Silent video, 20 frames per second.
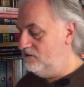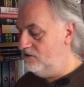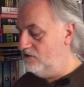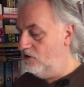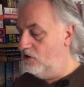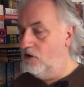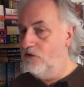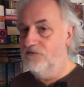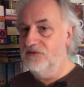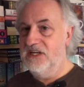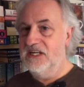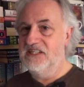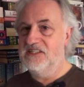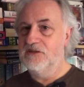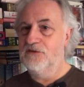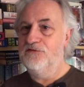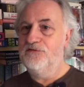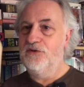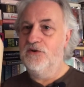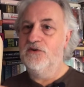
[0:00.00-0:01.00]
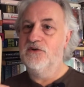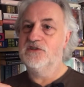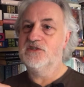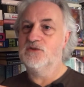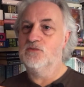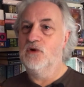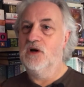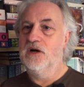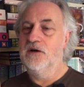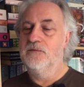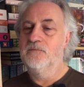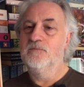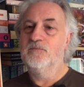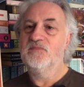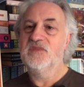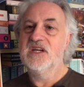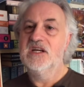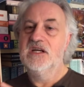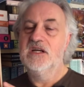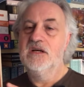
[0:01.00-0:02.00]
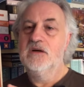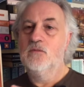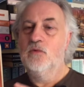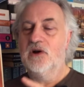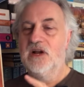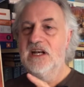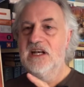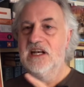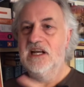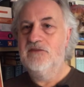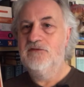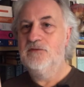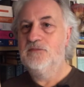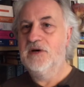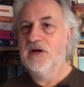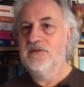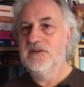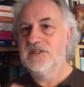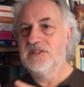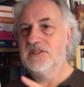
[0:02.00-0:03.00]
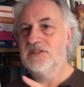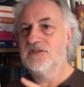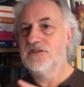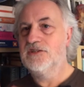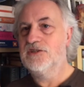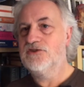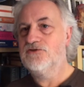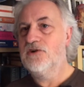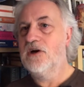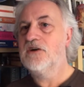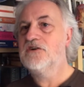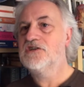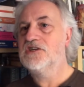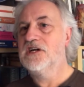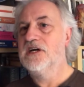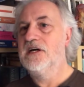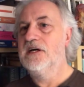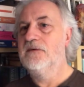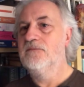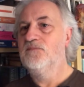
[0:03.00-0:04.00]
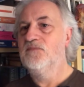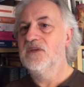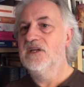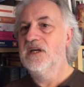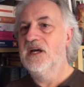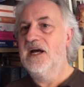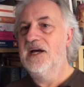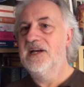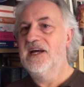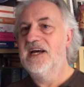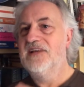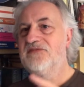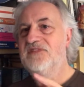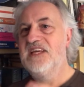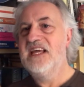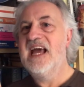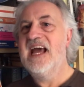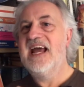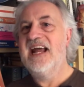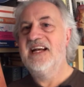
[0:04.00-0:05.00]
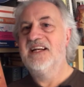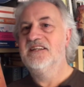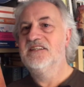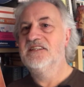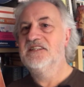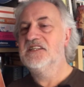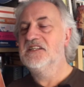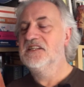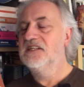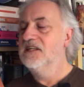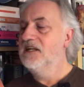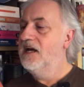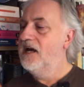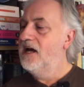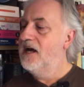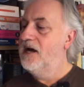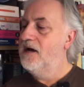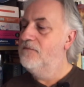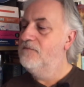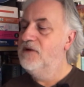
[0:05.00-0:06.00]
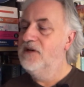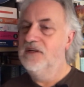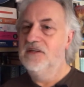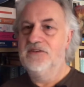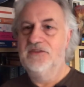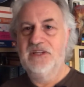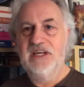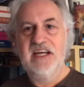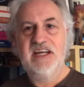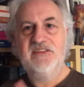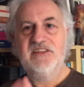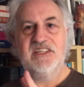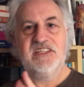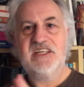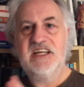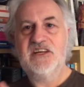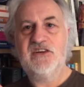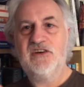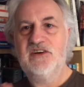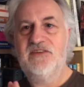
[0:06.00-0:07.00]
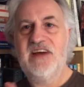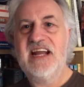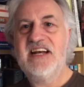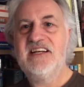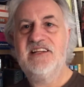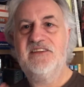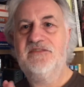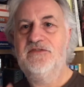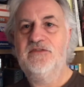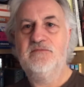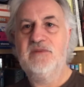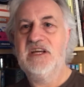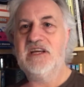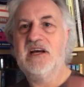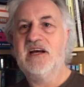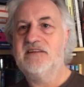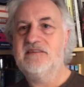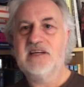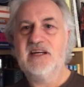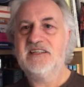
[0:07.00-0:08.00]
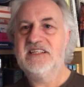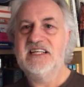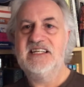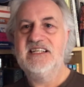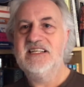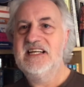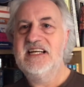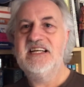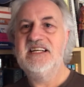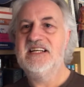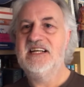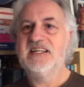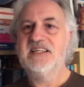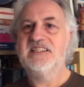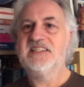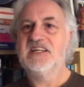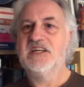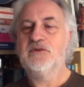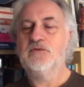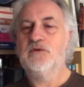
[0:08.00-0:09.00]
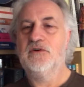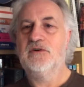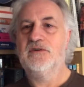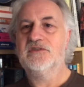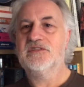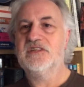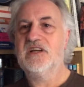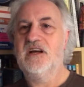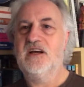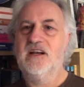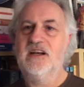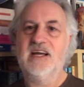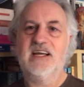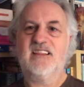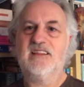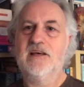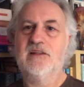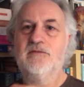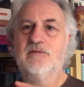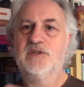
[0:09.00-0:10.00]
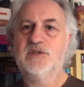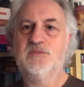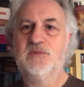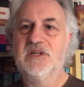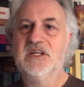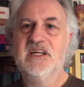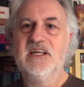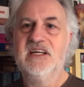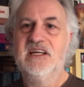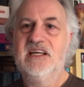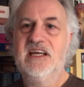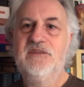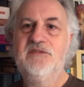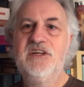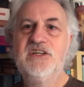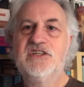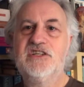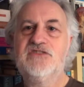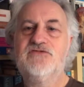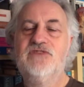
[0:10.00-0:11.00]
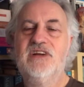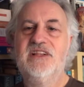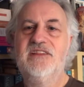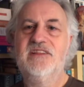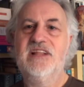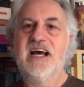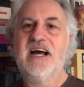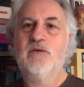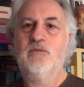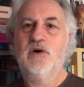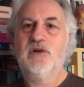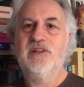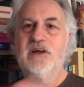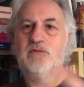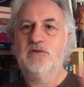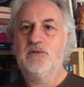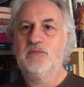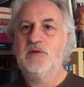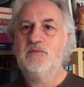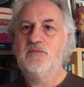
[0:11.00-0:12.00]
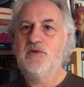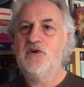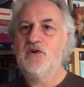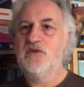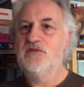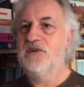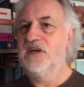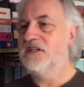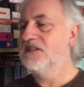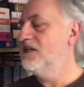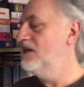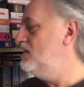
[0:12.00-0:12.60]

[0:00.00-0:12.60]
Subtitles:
of these, the first one, what I love about this is the structure. And at the end, it could have ended for me. I didn't need any sequels. You know, I like the other ones, but if he'd just written that one, that would have been perfect.